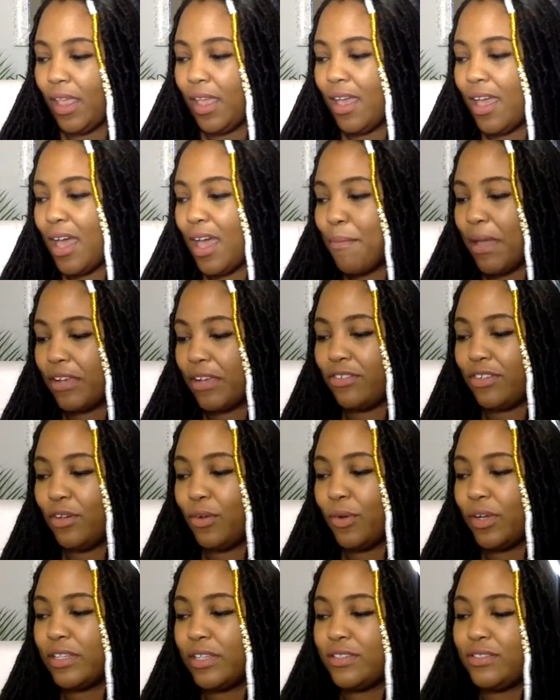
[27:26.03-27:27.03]
I'm actually
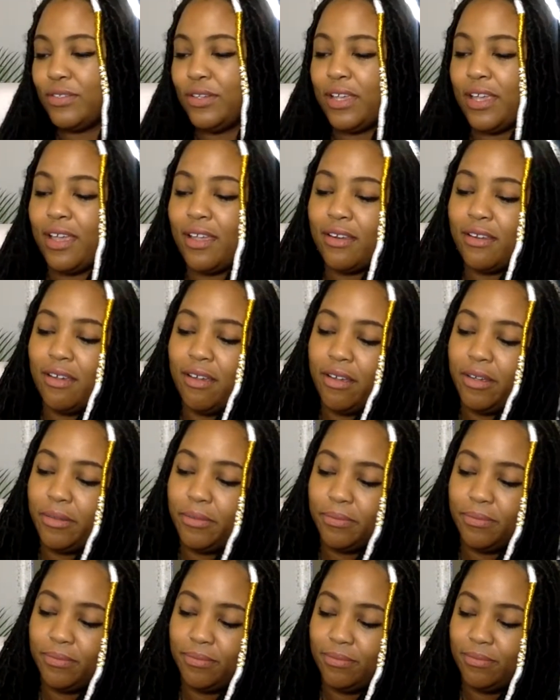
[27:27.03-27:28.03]
going to get
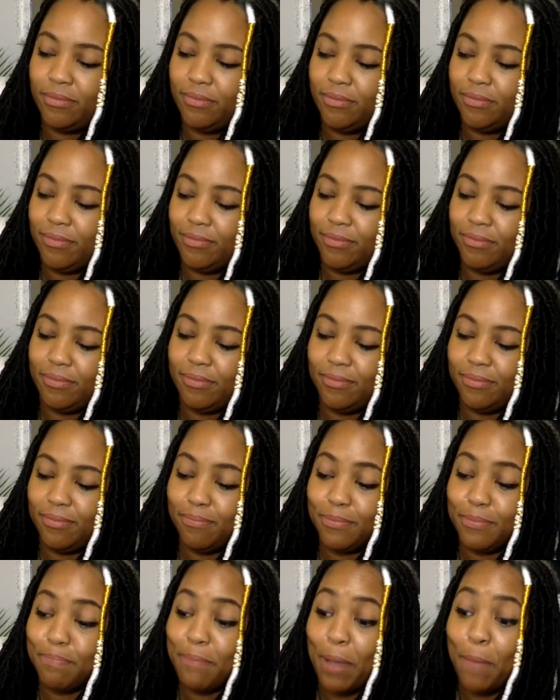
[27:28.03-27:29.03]
my